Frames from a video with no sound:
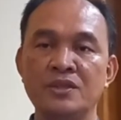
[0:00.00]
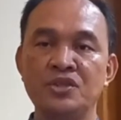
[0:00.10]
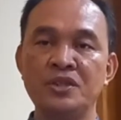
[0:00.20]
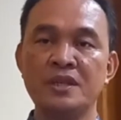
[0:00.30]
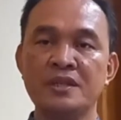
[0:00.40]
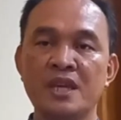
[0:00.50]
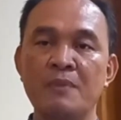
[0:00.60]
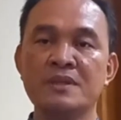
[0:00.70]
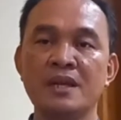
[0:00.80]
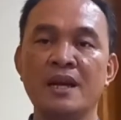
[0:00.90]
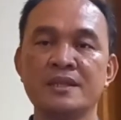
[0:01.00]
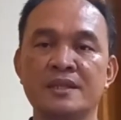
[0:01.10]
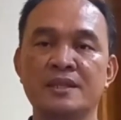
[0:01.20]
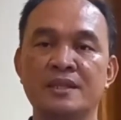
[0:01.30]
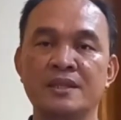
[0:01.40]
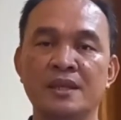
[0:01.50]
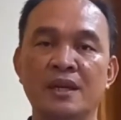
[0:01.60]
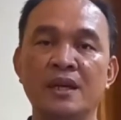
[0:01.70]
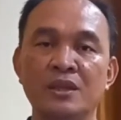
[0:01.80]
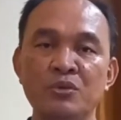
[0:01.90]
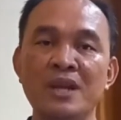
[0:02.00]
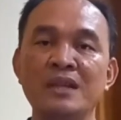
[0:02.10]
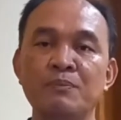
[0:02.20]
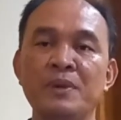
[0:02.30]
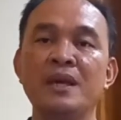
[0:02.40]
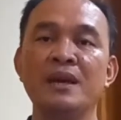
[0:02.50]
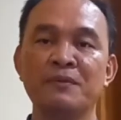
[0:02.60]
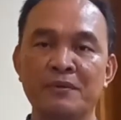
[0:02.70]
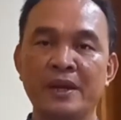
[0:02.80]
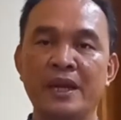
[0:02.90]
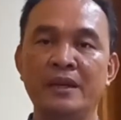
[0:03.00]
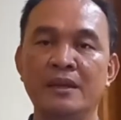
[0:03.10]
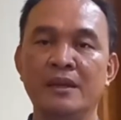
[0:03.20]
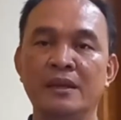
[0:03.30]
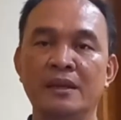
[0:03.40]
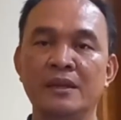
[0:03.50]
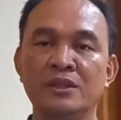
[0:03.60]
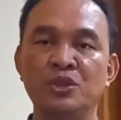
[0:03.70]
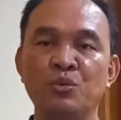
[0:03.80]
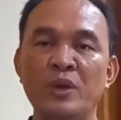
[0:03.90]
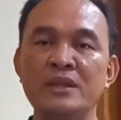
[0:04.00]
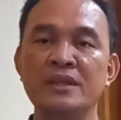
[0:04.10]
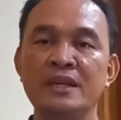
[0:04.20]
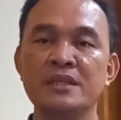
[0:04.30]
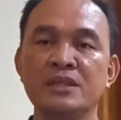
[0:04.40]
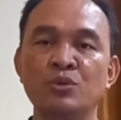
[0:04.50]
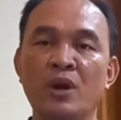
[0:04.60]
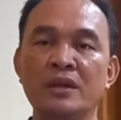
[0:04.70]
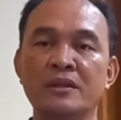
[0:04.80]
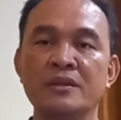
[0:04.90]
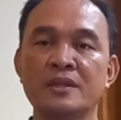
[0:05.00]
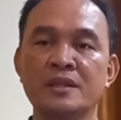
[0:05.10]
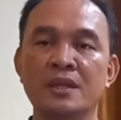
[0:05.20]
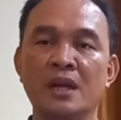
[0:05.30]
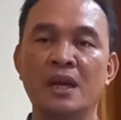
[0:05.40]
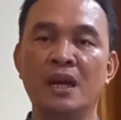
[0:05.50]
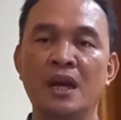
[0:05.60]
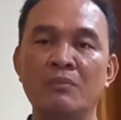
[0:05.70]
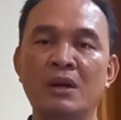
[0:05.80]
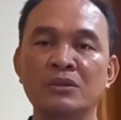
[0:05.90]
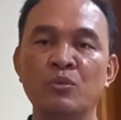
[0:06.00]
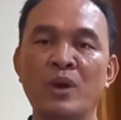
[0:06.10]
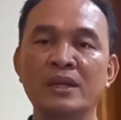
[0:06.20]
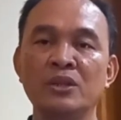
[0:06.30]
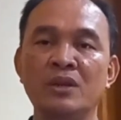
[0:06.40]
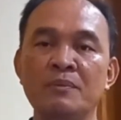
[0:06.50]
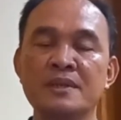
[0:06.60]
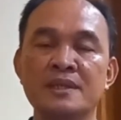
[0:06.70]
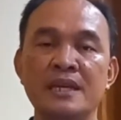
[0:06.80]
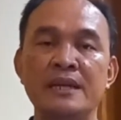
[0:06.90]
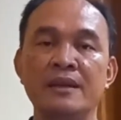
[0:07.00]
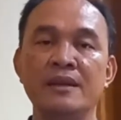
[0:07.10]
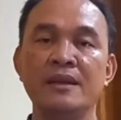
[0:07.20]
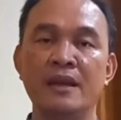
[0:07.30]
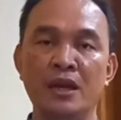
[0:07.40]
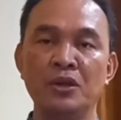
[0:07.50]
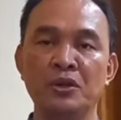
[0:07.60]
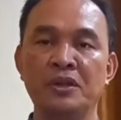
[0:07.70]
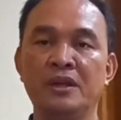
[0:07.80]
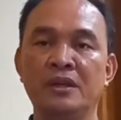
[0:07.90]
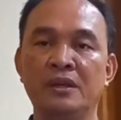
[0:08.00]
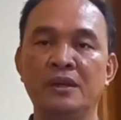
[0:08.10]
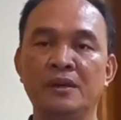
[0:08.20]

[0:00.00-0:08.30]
Jesus saves us. Do not be afraid to witness to others about what you have seen and heard.